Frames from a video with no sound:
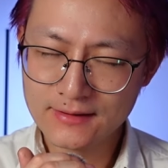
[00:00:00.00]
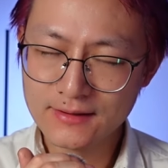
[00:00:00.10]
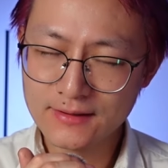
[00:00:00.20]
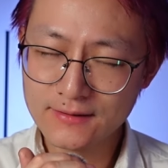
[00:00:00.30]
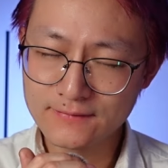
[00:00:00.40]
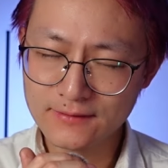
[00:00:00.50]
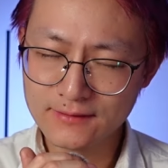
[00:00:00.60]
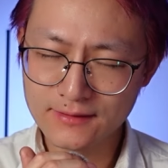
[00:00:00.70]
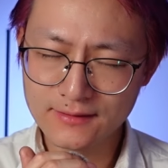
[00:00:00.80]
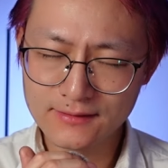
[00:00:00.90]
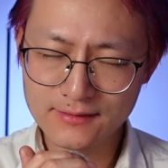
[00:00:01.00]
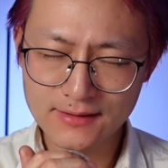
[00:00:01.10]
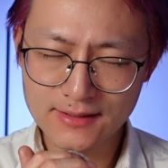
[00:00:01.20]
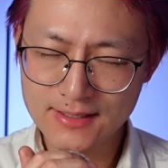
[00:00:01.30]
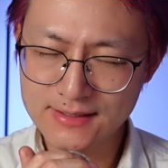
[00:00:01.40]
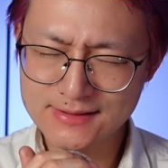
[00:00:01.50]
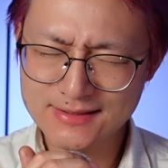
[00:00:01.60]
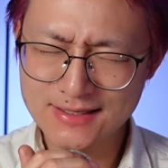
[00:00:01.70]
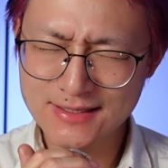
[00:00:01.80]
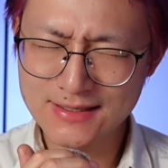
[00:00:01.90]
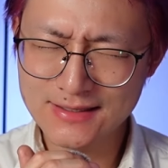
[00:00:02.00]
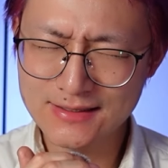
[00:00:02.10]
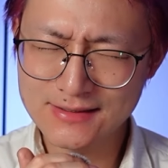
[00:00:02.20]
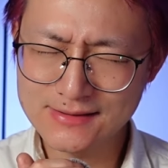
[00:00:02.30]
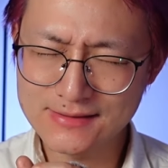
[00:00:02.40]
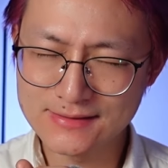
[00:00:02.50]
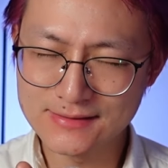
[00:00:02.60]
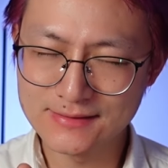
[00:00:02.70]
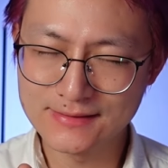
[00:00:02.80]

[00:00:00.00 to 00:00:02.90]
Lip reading: Living in the gangsters.